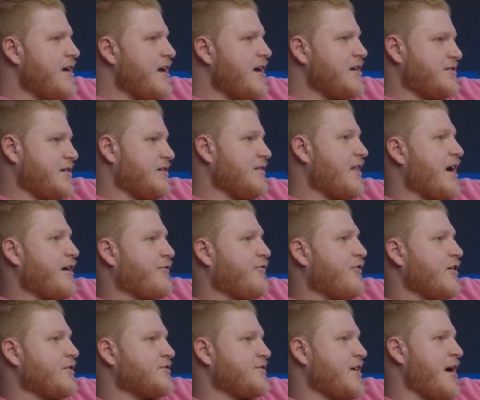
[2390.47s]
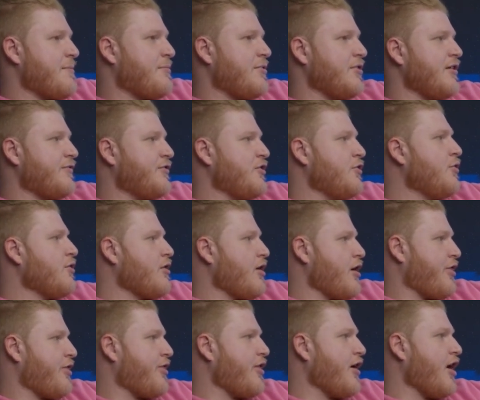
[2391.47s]
is it like, for example, if you were
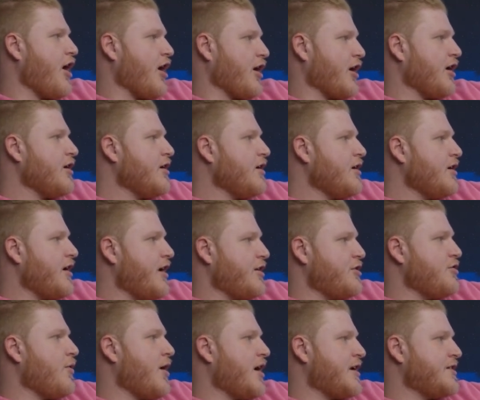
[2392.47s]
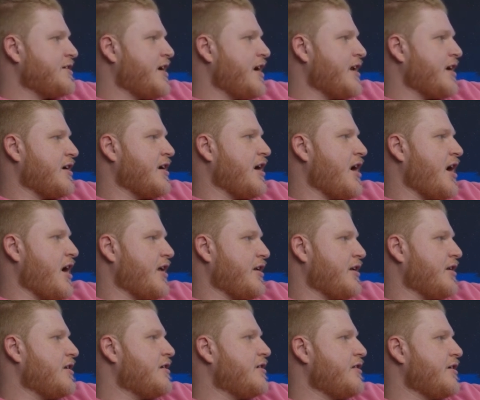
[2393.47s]
a thug and you wanted to get a
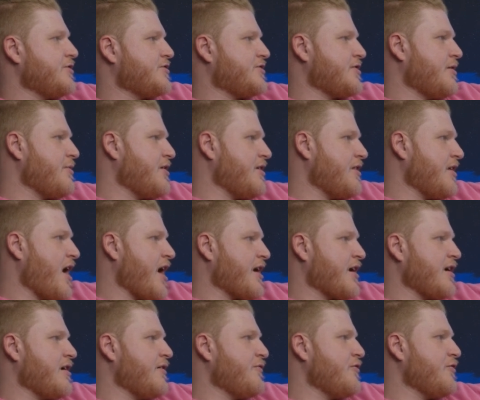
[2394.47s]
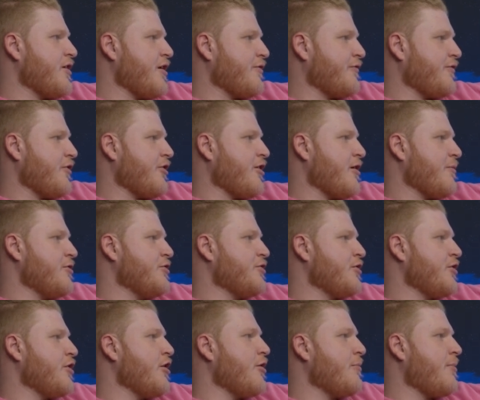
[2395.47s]
gun, there's somebody that I could give you their phone number and you
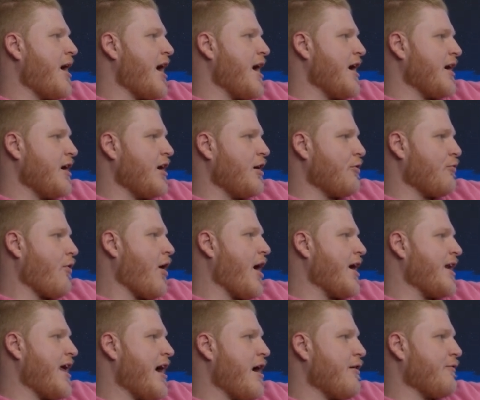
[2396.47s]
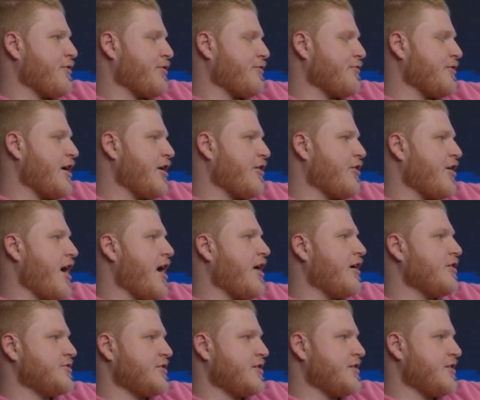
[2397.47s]
could go buy a gun right now for
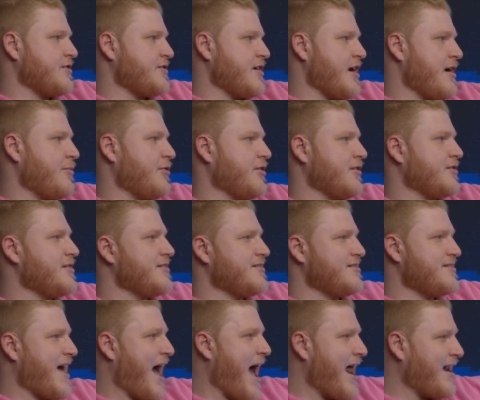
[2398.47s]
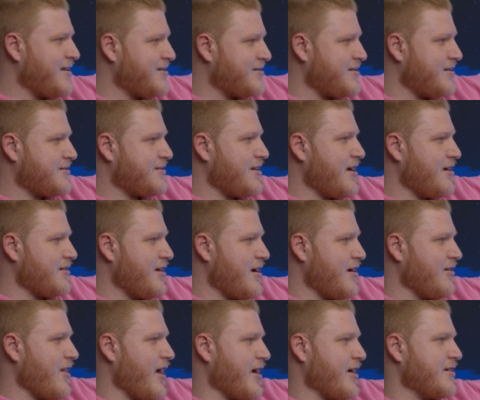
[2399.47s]
$300 under the table. Does that exist out
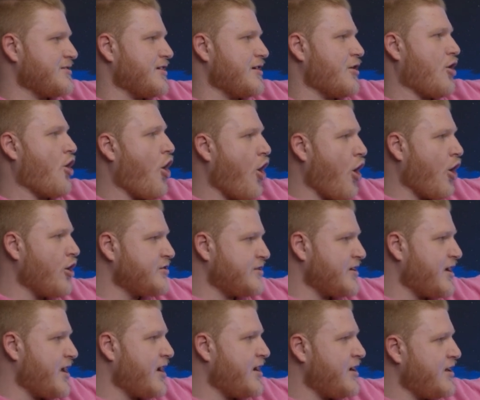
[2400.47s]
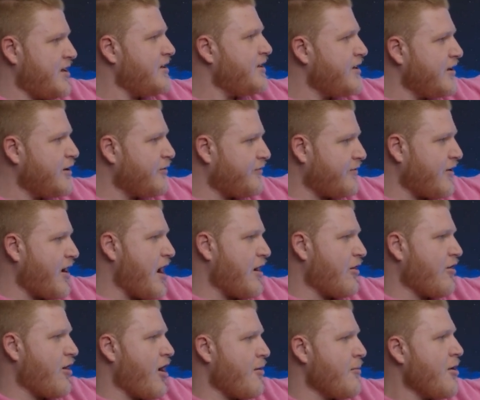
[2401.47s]
there? Like, is it hard to get an illegal
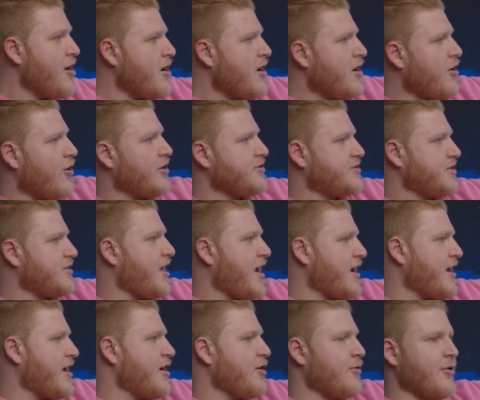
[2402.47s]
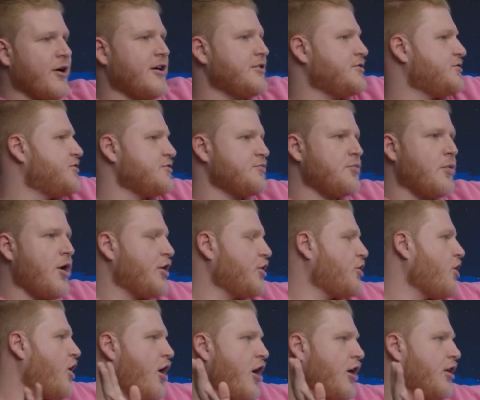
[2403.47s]
firearm? Or is it like here where it's just one
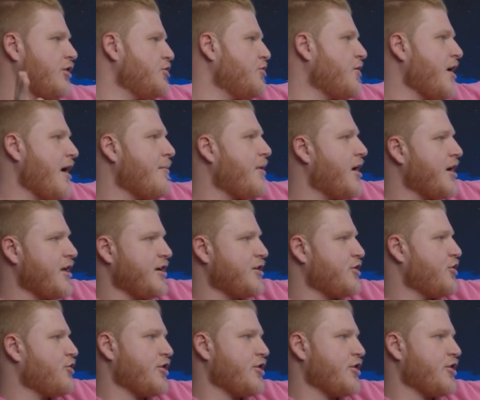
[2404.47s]
call and you get money and you're